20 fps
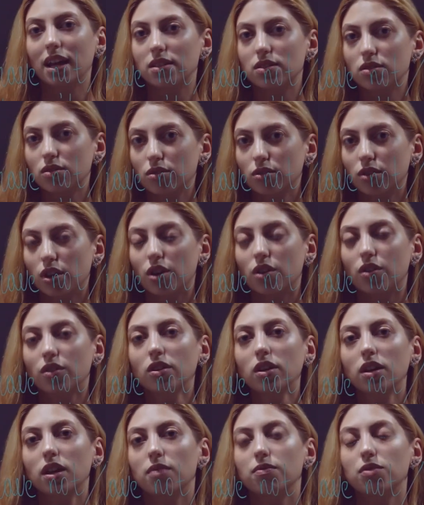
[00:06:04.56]
it's
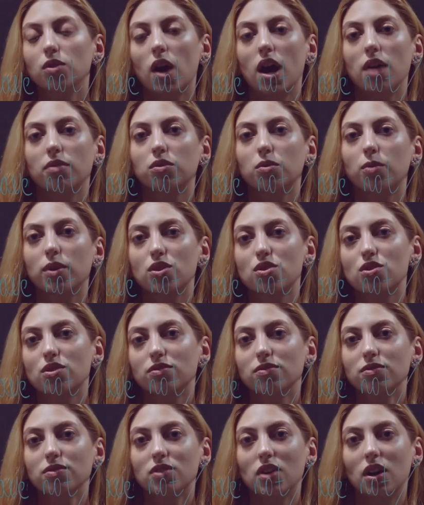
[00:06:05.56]
clear. If you have
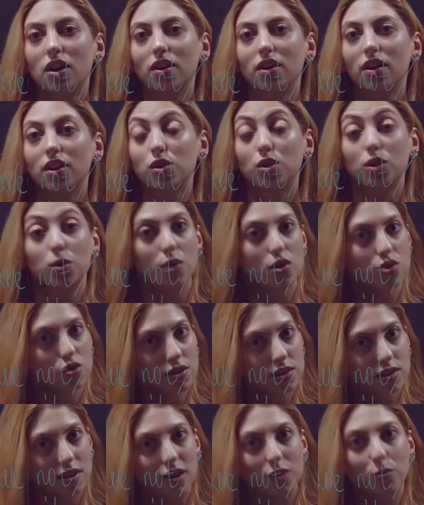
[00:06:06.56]
questions, your
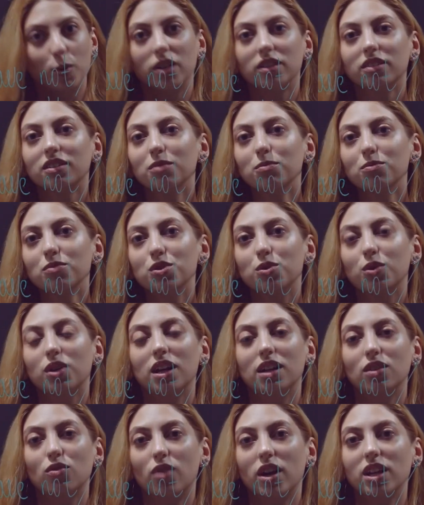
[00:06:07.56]
questions are welcome. You
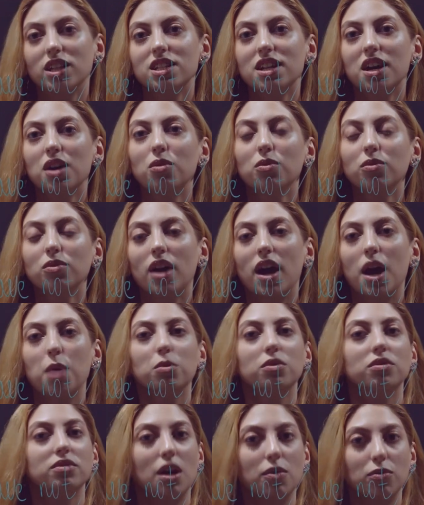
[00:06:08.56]
can write down. I
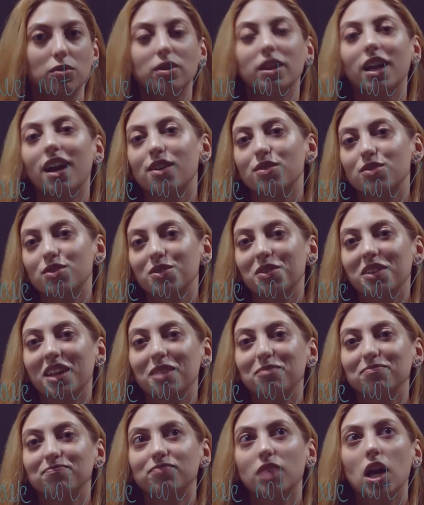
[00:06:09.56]
will definitely answer
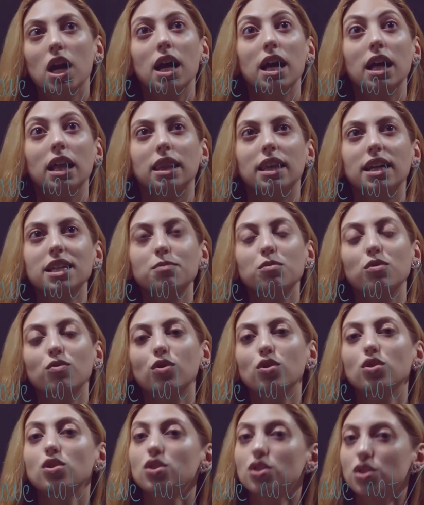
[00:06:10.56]
them. Let's move
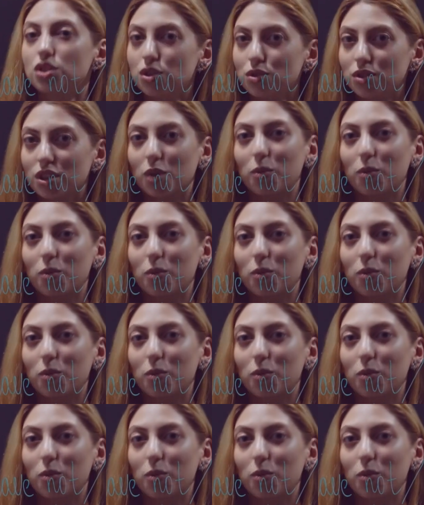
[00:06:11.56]
on to the